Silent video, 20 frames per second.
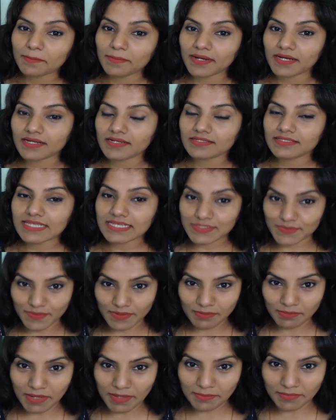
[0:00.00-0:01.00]
But
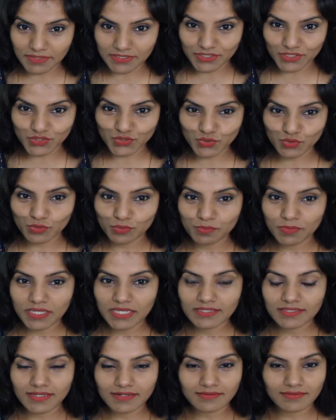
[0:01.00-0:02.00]
that's when my mother told
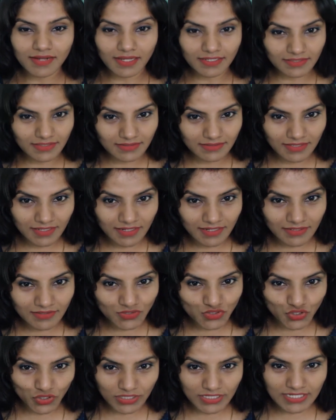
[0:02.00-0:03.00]
me that rather
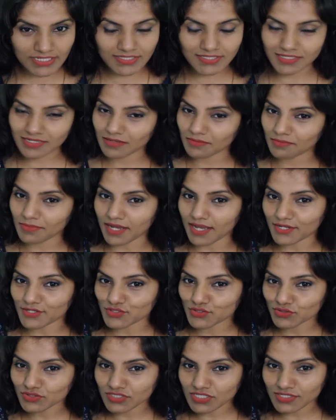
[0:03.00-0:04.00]
than joining gym, I
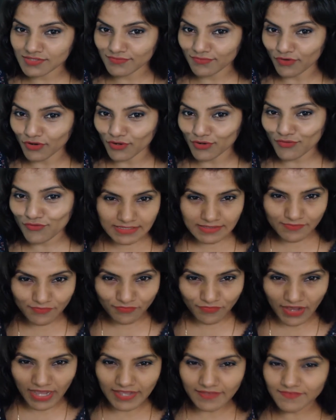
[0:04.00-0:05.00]
should just follow
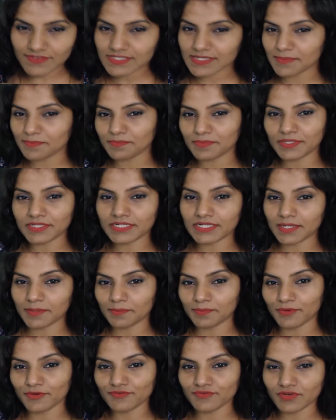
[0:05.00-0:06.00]
5 simple
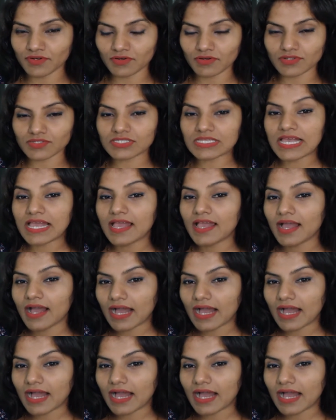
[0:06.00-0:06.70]
tips of hers.